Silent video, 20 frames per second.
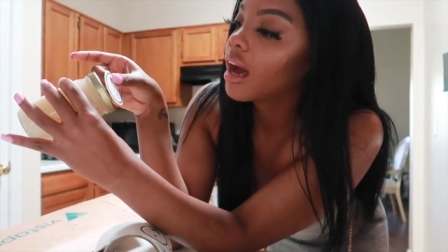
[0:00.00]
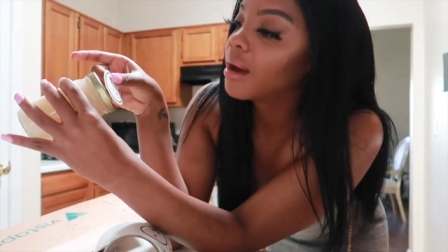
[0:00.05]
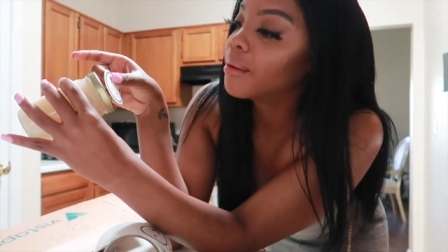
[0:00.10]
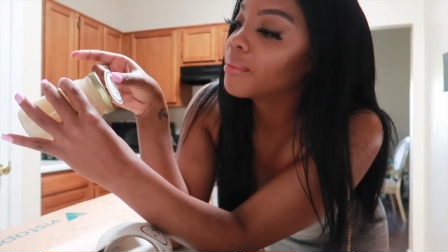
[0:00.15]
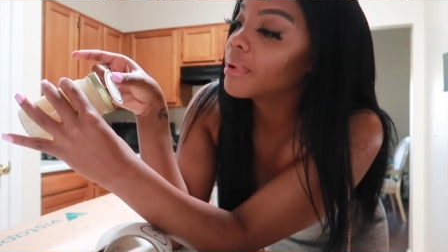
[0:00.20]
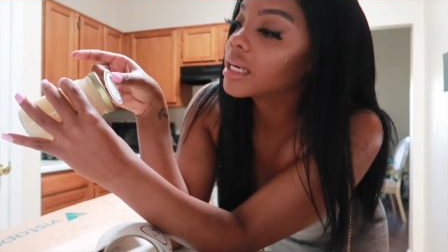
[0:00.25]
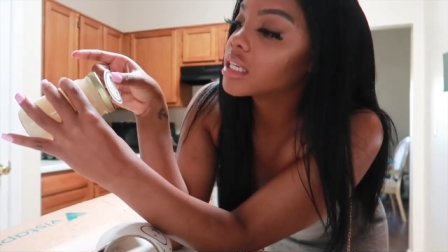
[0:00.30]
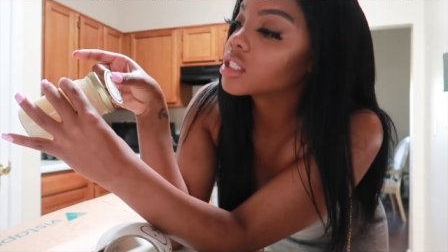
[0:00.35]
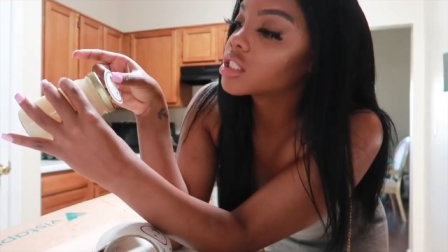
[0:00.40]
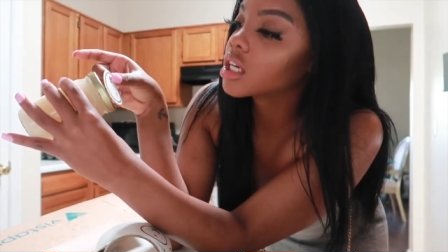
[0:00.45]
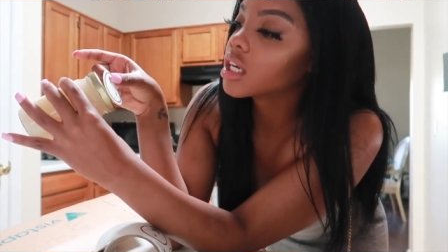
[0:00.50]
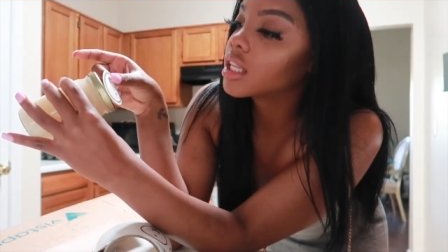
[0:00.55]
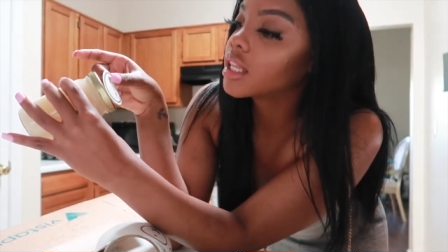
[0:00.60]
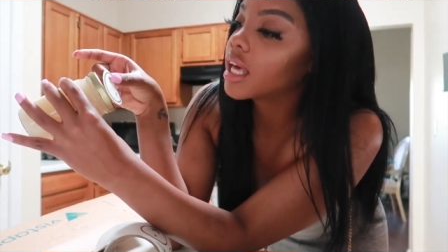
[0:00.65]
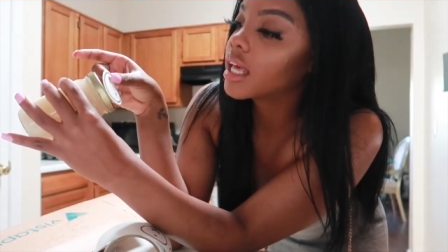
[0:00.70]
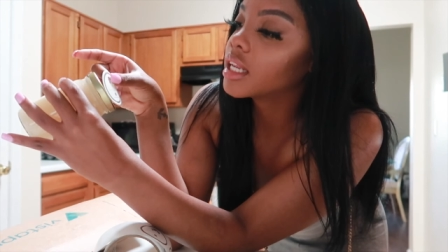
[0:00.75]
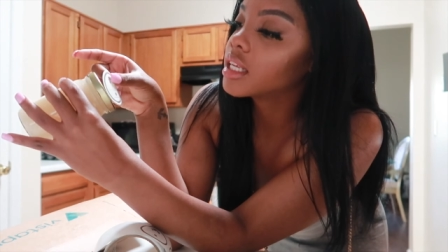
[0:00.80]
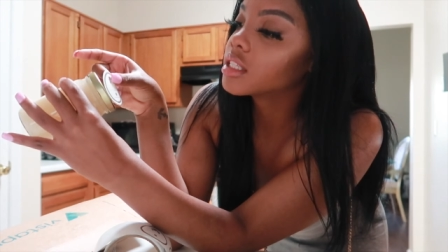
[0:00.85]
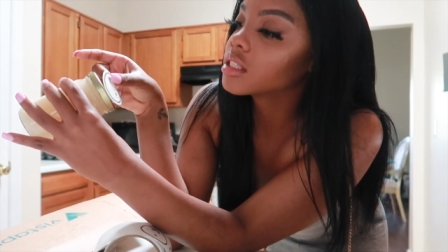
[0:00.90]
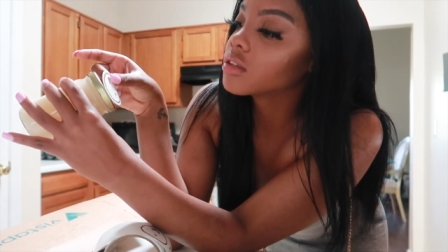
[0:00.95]
I make sure
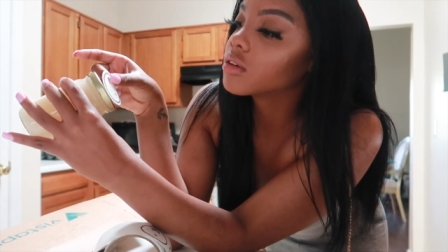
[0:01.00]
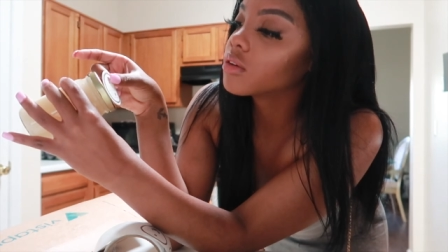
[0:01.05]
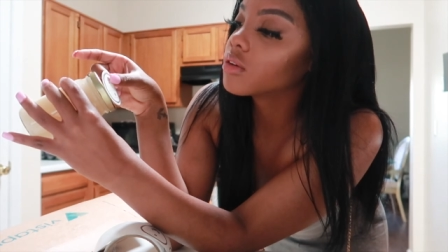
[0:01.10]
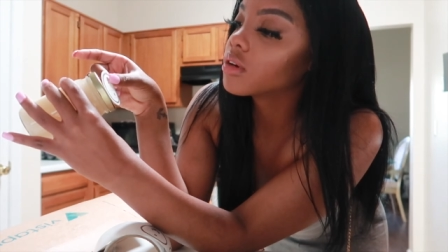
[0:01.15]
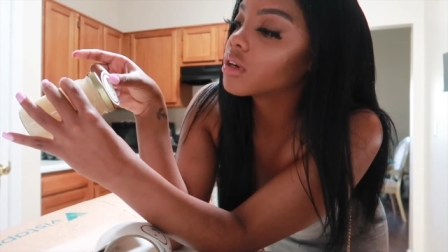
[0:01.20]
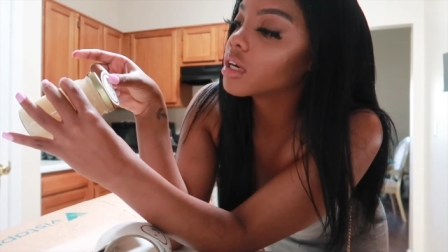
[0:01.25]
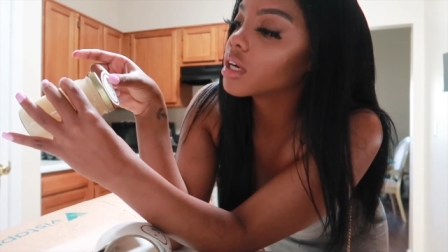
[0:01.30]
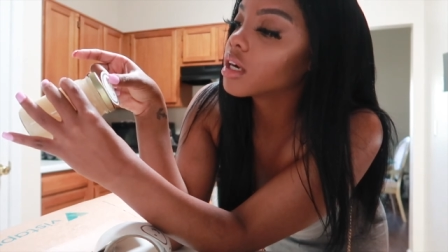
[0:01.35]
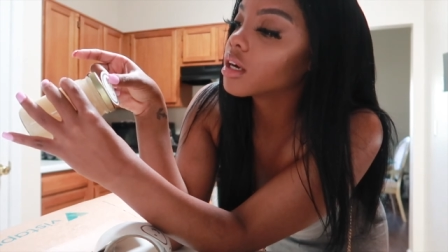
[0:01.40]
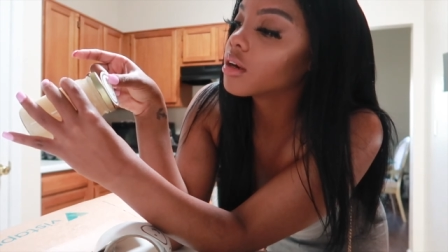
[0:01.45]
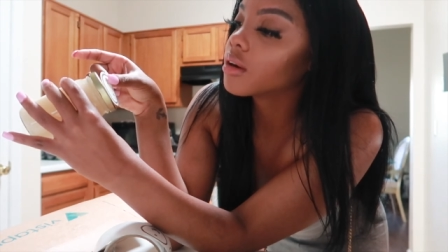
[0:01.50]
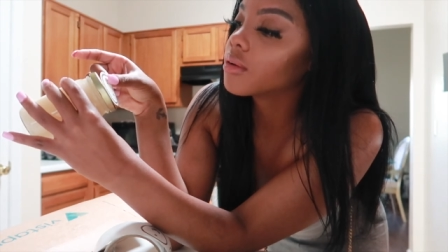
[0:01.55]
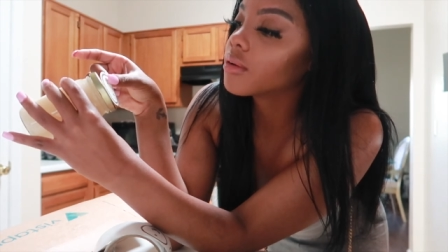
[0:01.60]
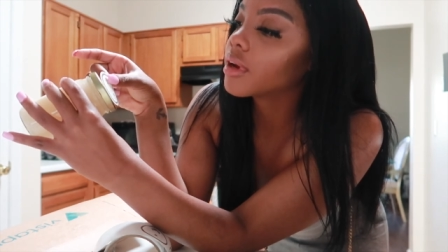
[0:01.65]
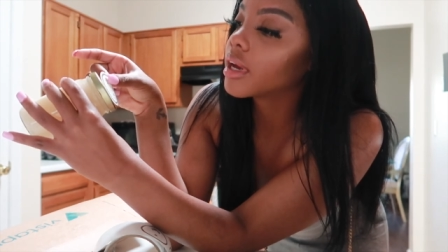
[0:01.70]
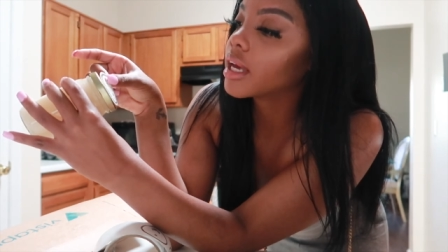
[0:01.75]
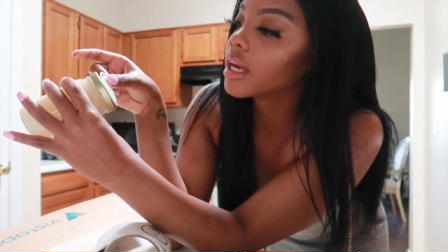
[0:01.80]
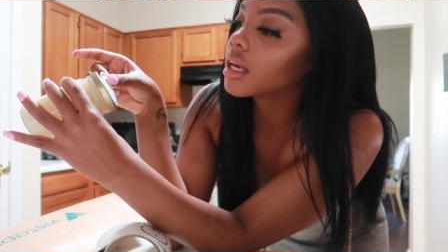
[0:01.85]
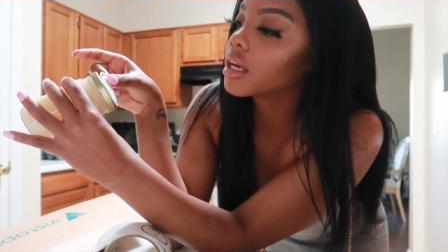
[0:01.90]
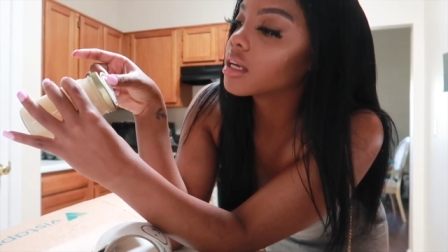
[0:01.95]
that it's on
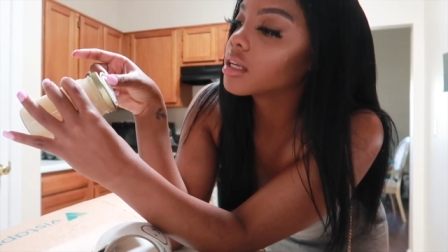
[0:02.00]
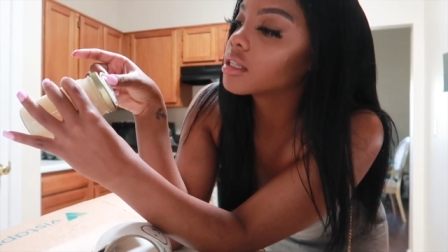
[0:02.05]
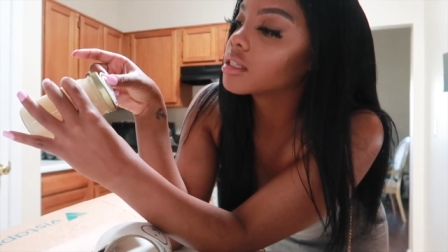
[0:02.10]
correct